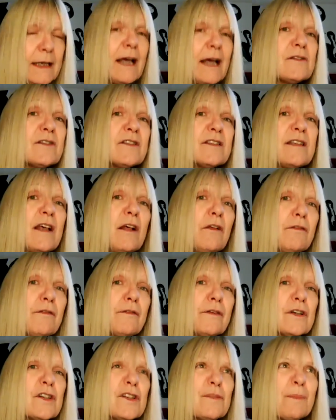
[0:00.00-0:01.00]
Now,
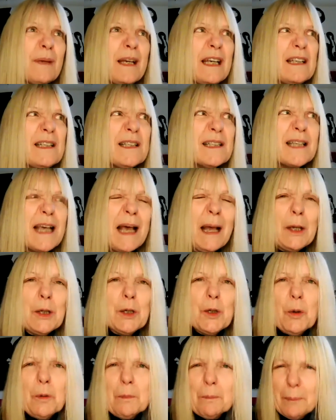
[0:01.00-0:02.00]
selfish means
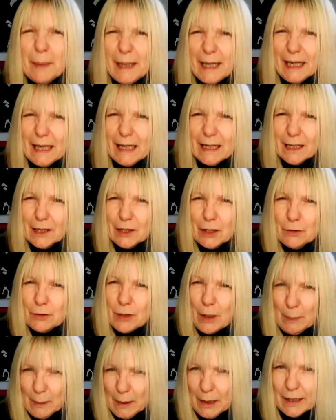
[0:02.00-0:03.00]
you're mean and you
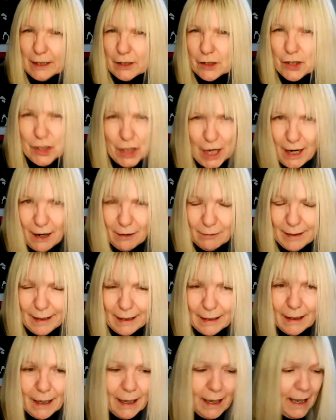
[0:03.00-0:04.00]
don't like
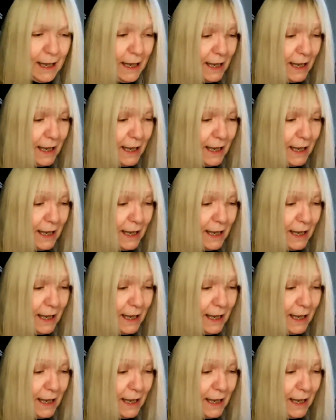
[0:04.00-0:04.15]
sharing.